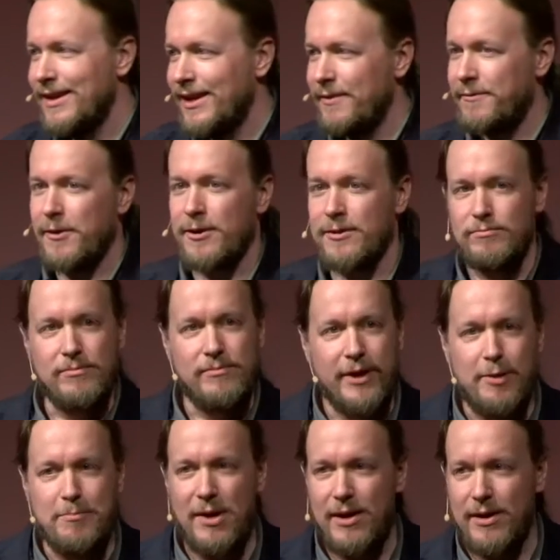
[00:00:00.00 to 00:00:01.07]
if you're in
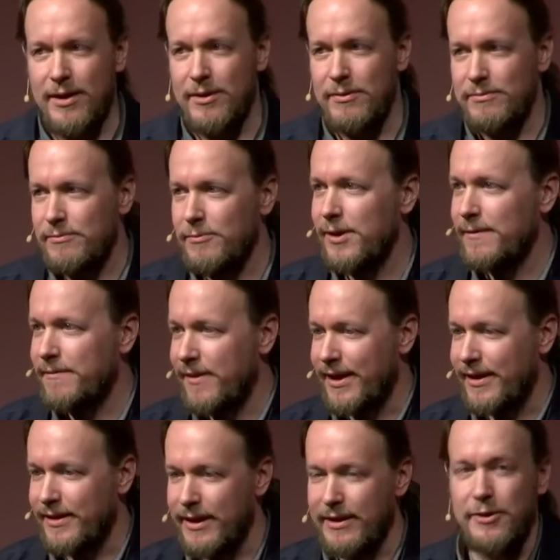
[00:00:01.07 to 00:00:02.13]
a bar with a
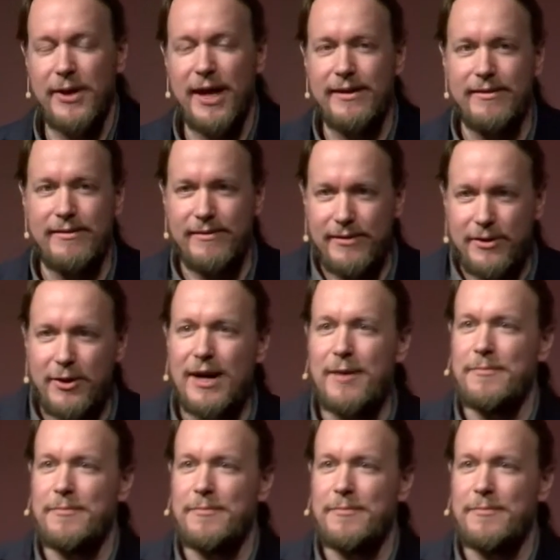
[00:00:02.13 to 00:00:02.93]
friend and you